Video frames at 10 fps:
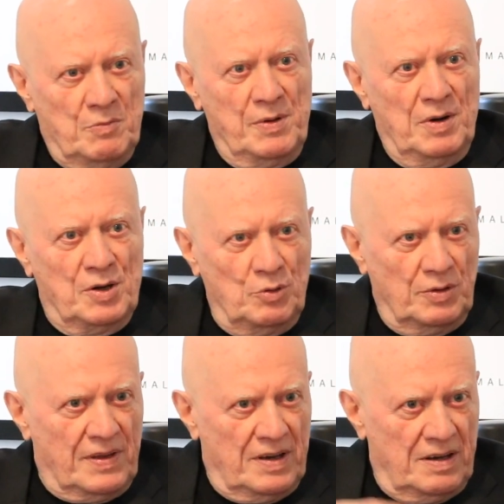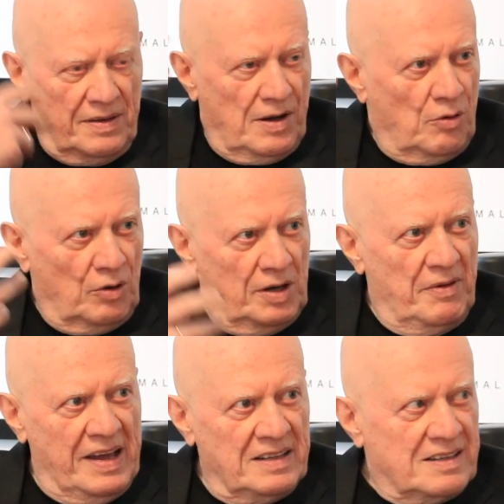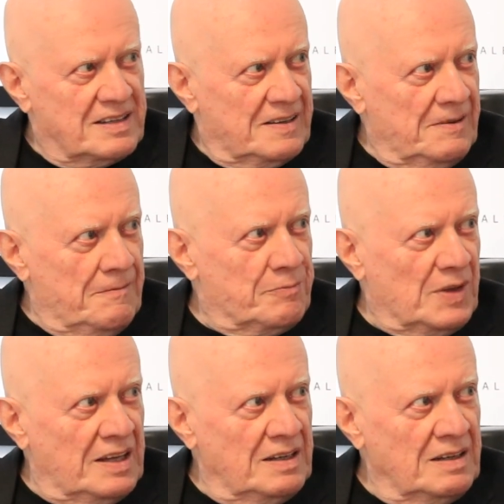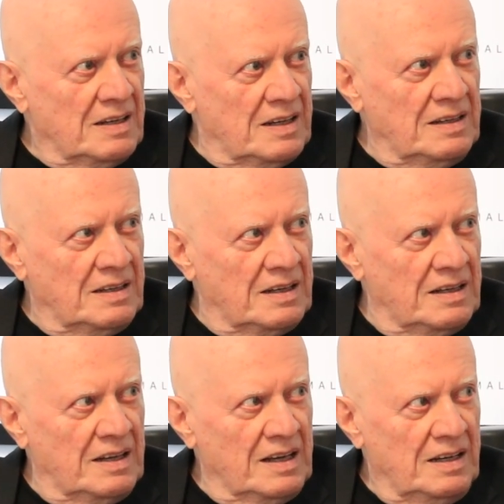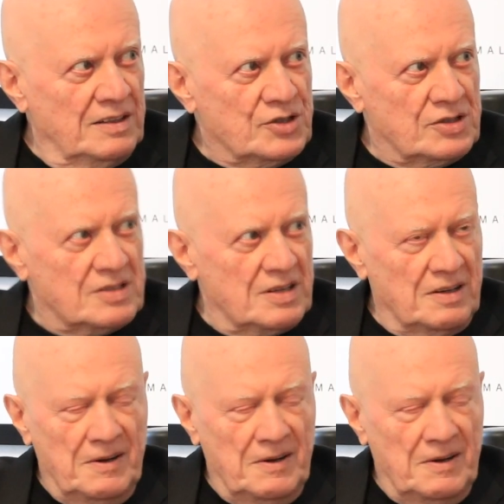We will do the whole event in English.